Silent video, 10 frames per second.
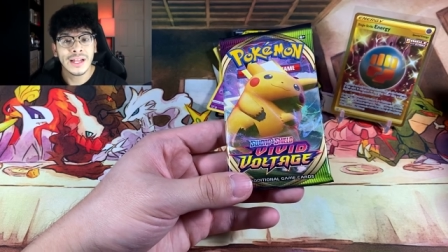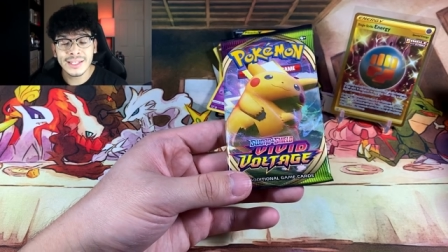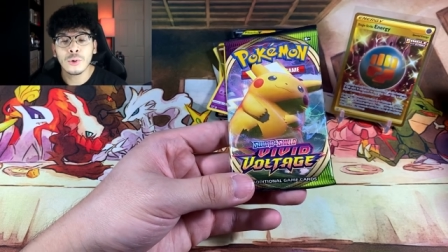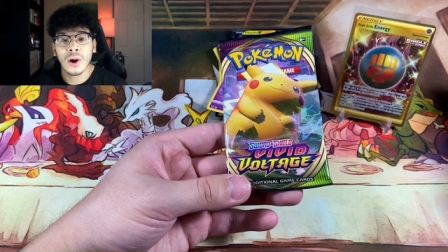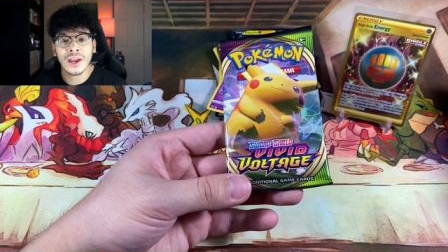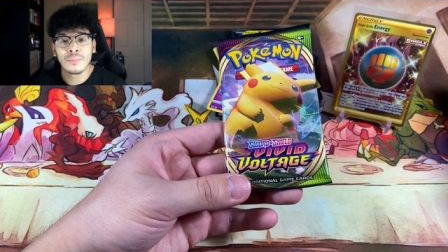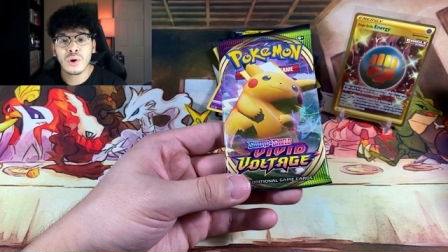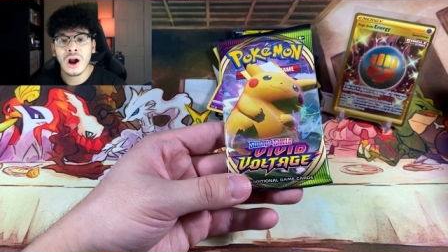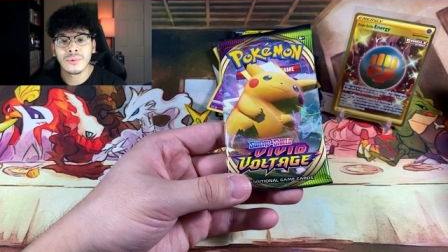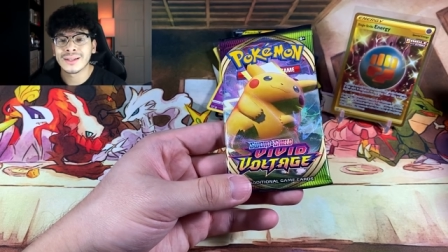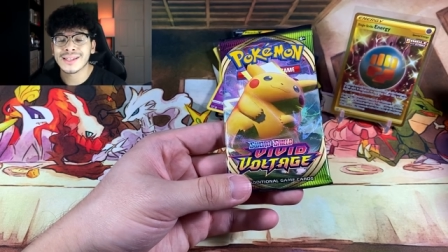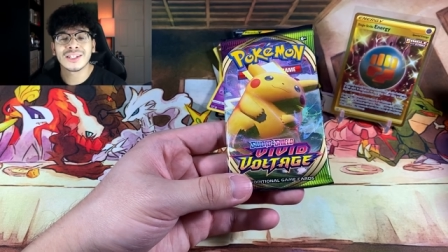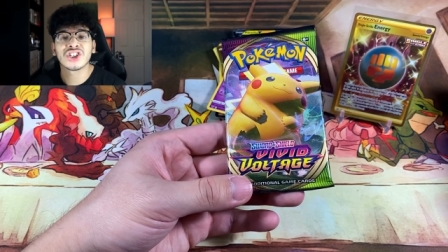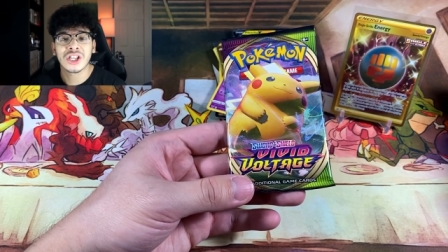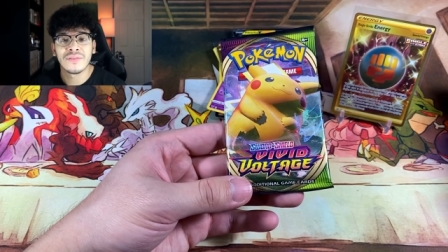It's a work in progress.
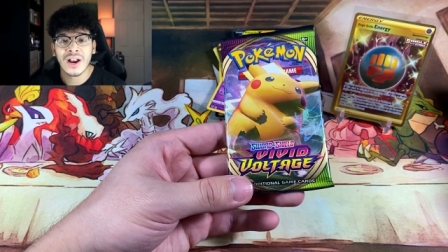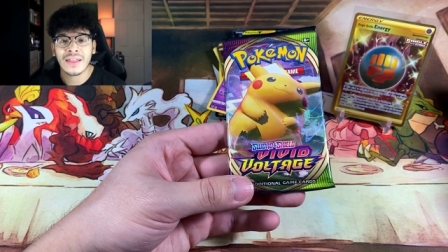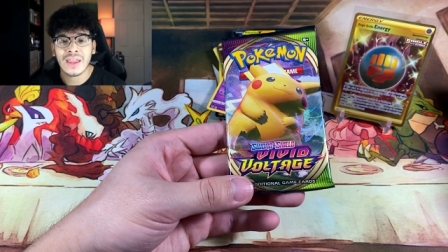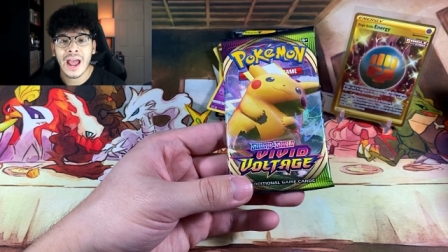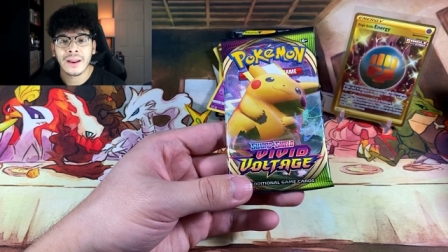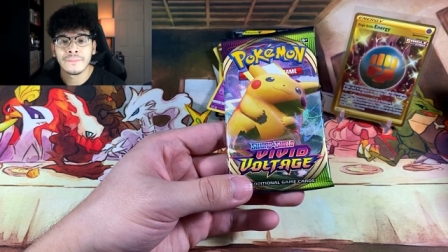Let's just leave it at that.